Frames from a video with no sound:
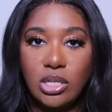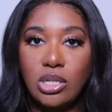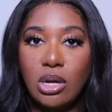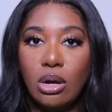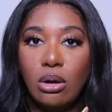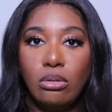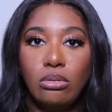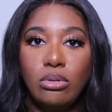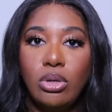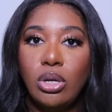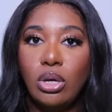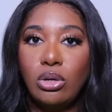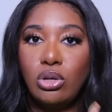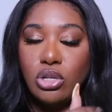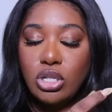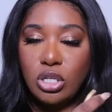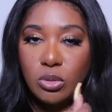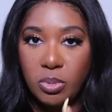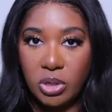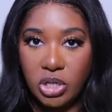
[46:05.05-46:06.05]
So, you know, you
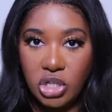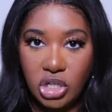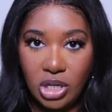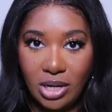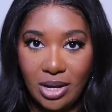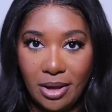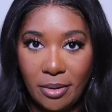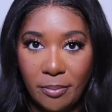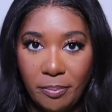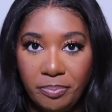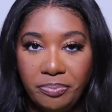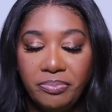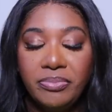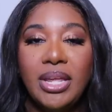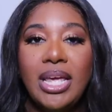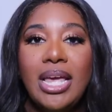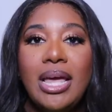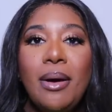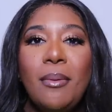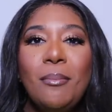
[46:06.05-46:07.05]
just push it up.
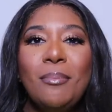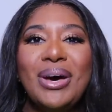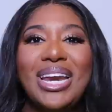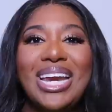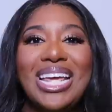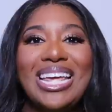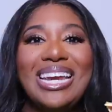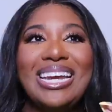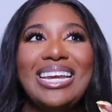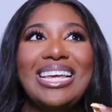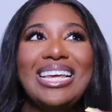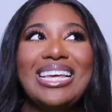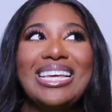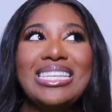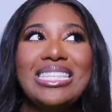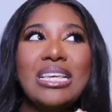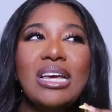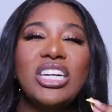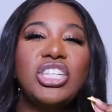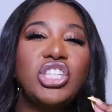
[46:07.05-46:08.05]
But it
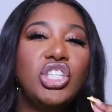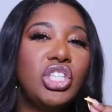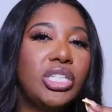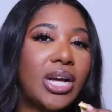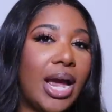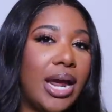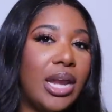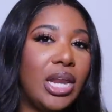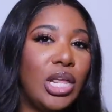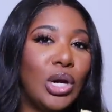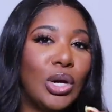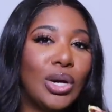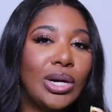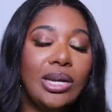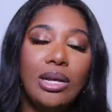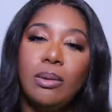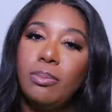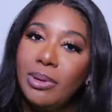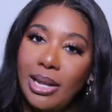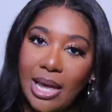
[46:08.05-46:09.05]
is a shinier
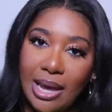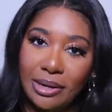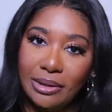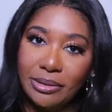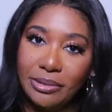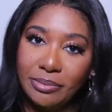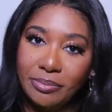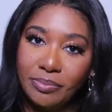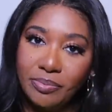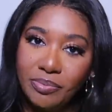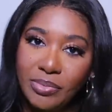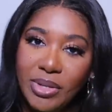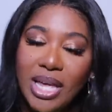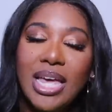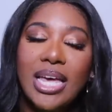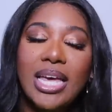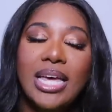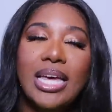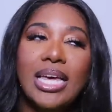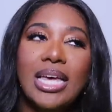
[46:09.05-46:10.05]
lip liner
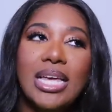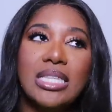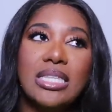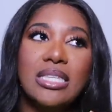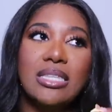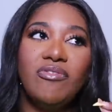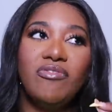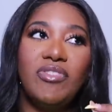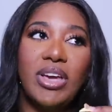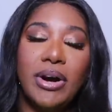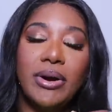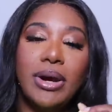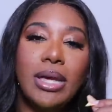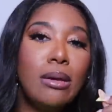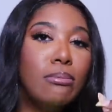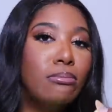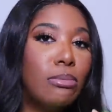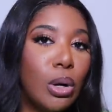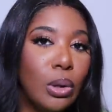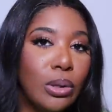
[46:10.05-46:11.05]
it's very
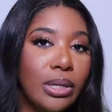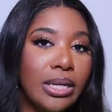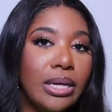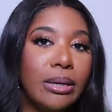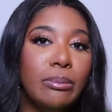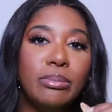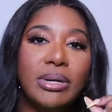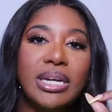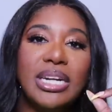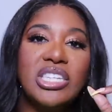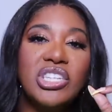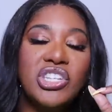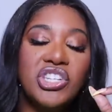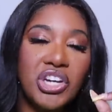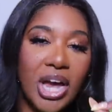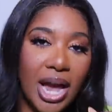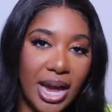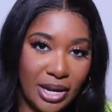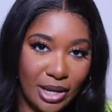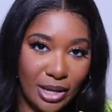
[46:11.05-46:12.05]
emollient, but it's
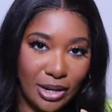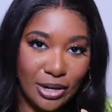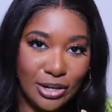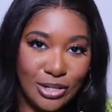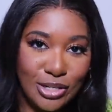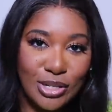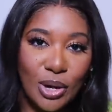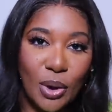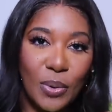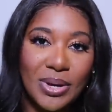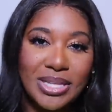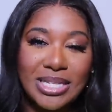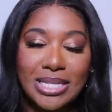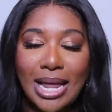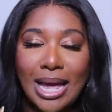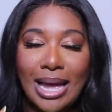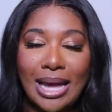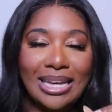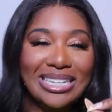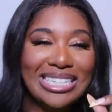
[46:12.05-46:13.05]
shinier. So it's
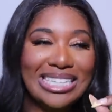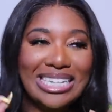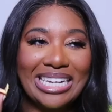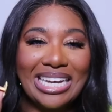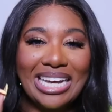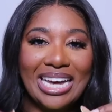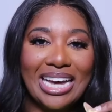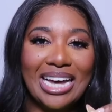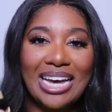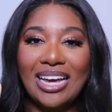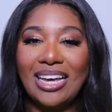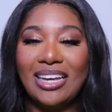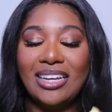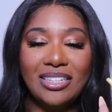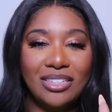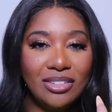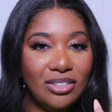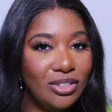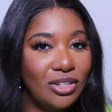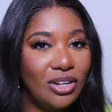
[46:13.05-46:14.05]
like, ah,
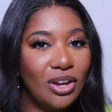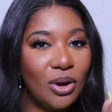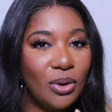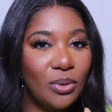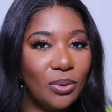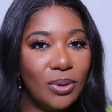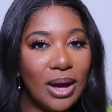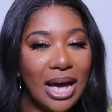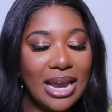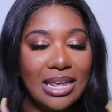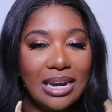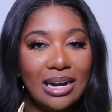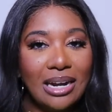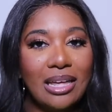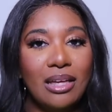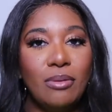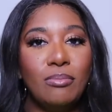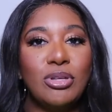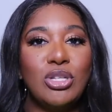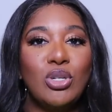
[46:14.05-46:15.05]
you know, I needed
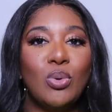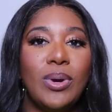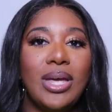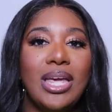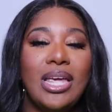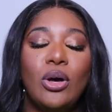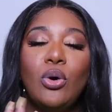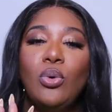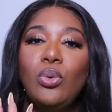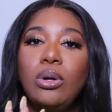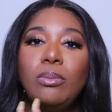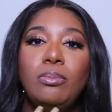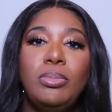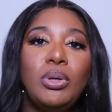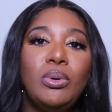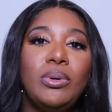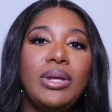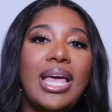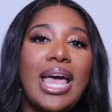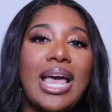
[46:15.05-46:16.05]
an in between. Huda
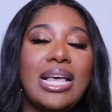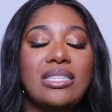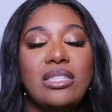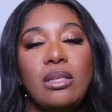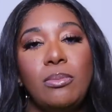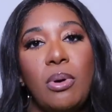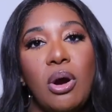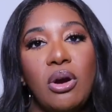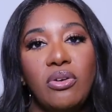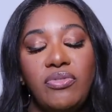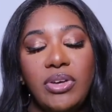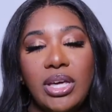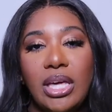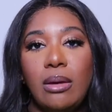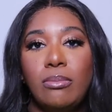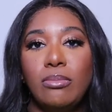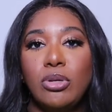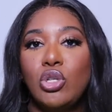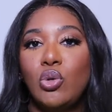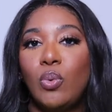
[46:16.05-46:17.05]
Beauty has the perfect
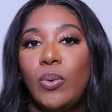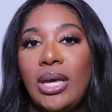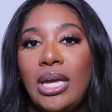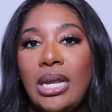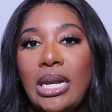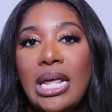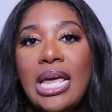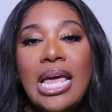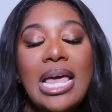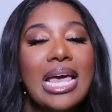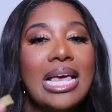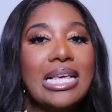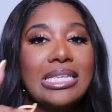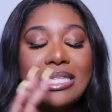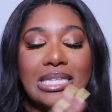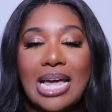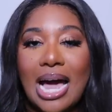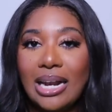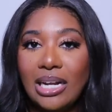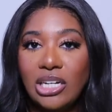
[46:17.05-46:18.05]
in between. It's
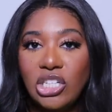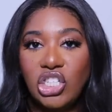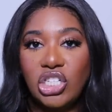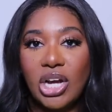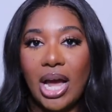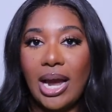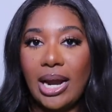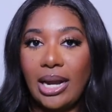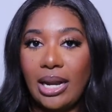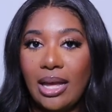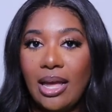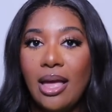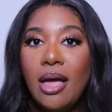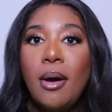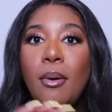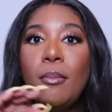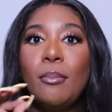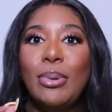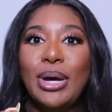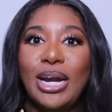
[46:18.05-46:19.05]
not as shiny,
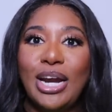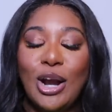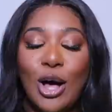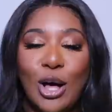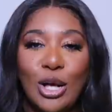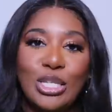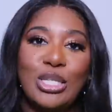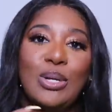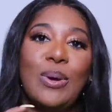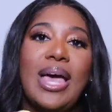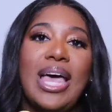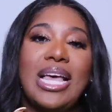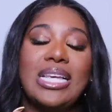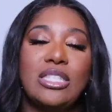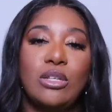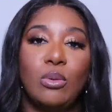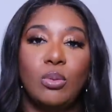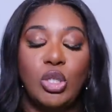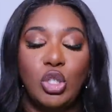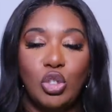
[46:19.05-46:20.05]
but it also
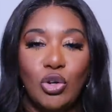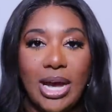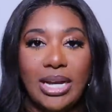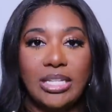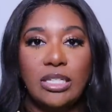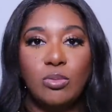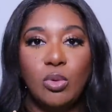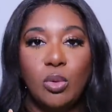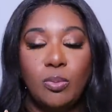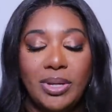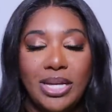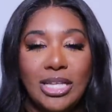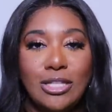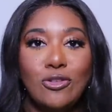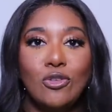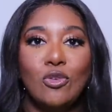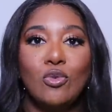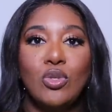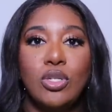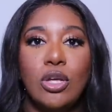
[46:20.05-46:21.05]
has the retractable
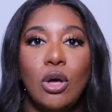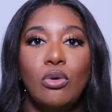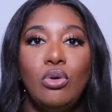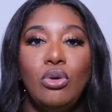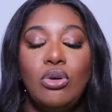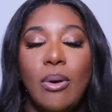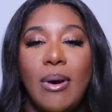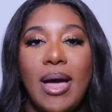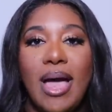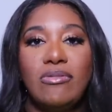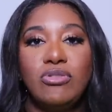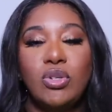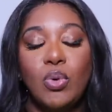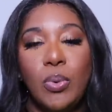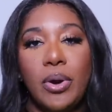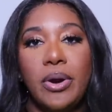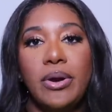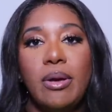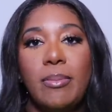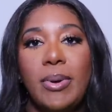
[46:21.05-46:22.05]
pencil. So you don't have to
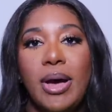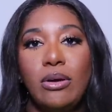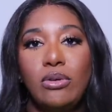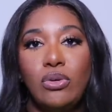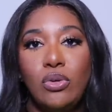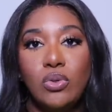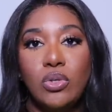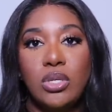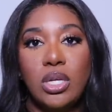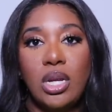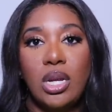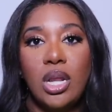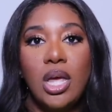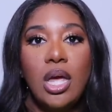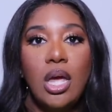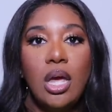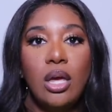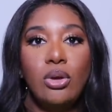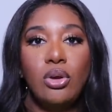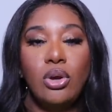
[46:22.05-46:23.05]
worry about using,
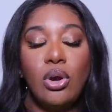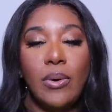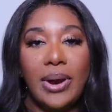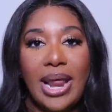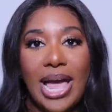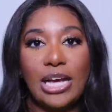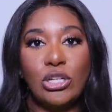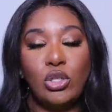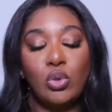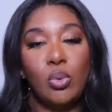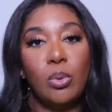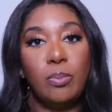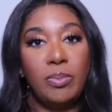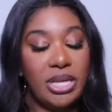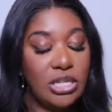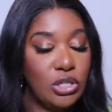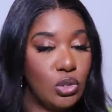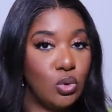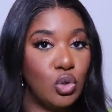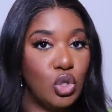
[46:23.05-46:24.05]
you know, an actual
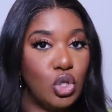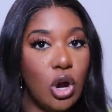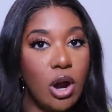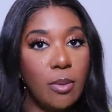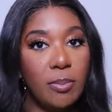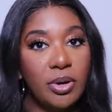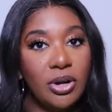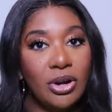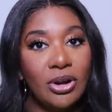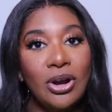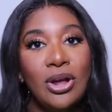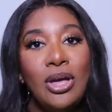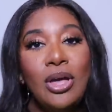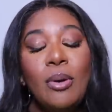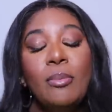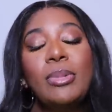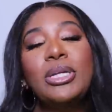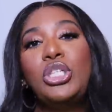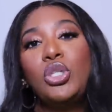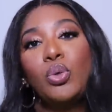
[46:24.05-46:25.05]
pencil sharpener,
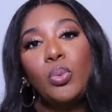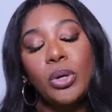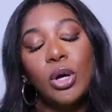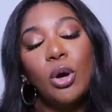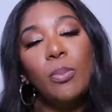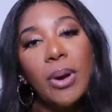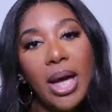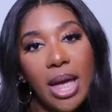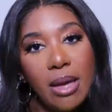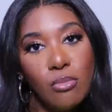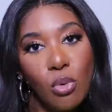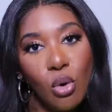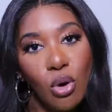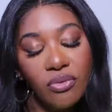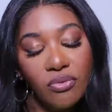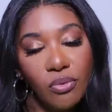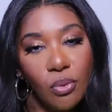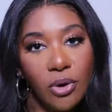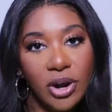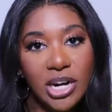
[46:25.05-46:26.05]
but you will pay more
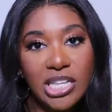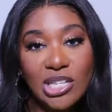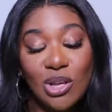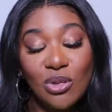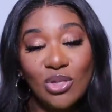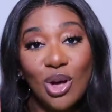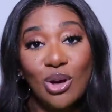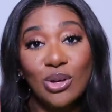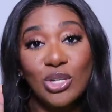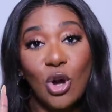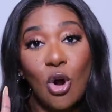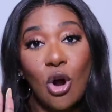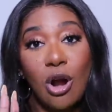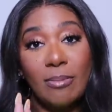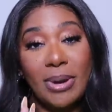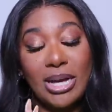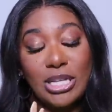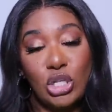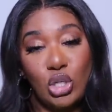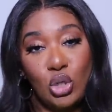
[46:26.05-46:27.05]
for it. So those are
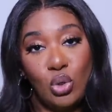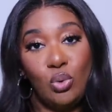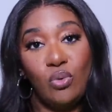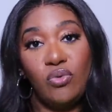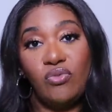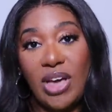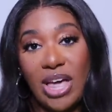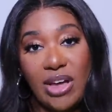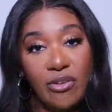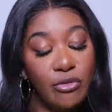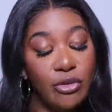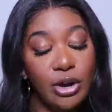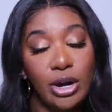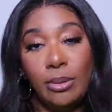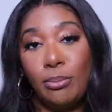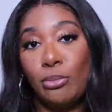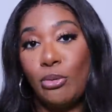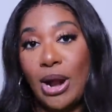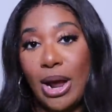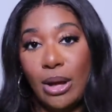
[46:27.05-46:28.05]
my two
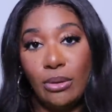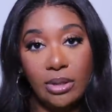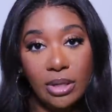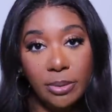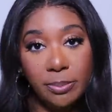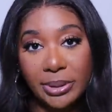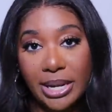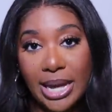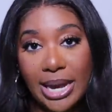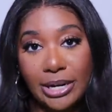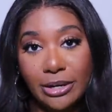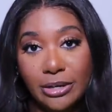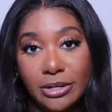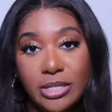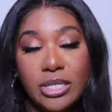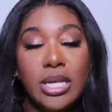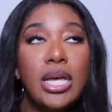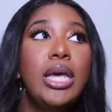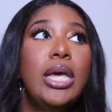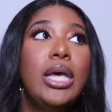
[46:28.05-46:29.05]
favorite brown lip
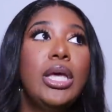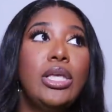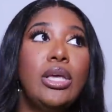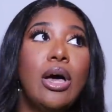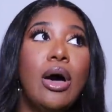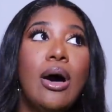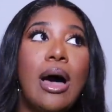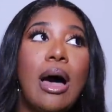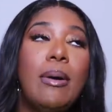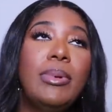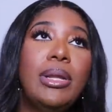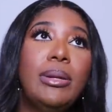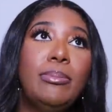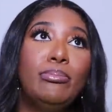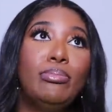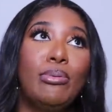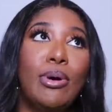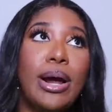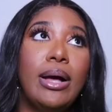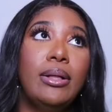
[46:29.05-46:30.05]
liners. Y'all, I'm a
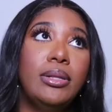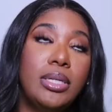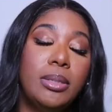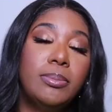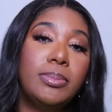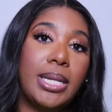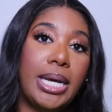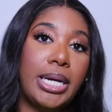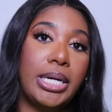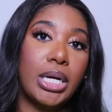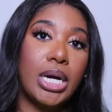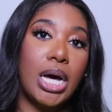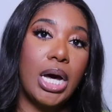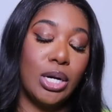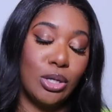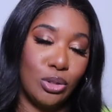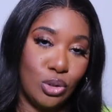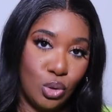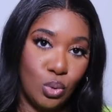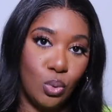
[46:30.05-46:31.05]
brown lip liner
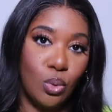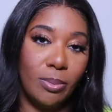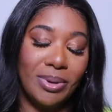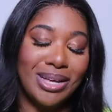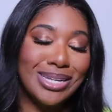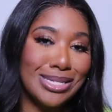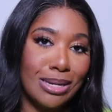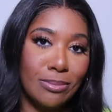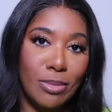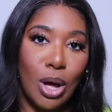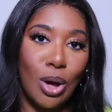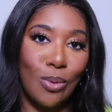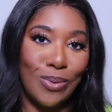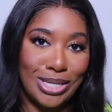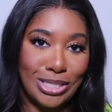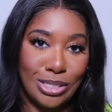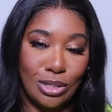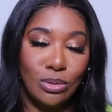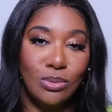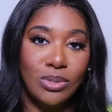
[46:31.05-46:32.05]
connoisseur because I'm
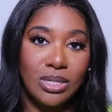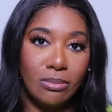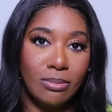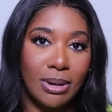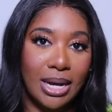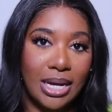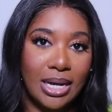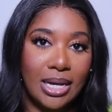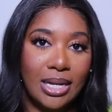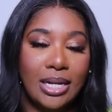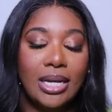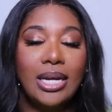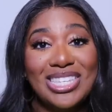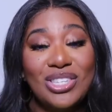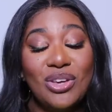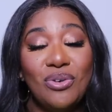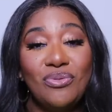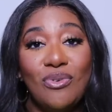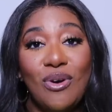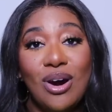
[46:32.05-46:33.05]
always losing mine. And
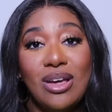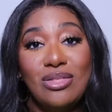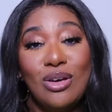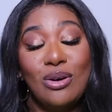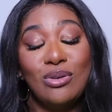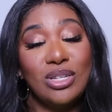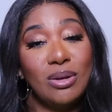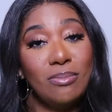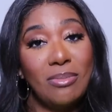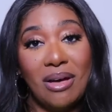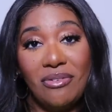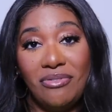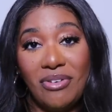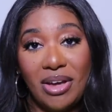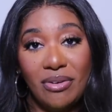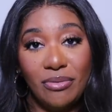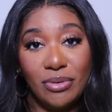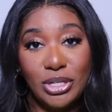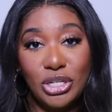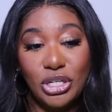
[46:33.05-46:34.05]
so far, those are my
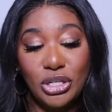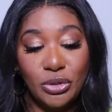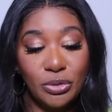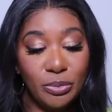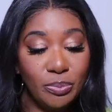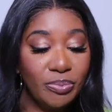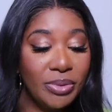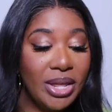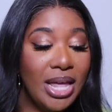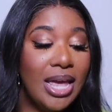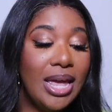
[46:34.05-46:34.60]
favorite two.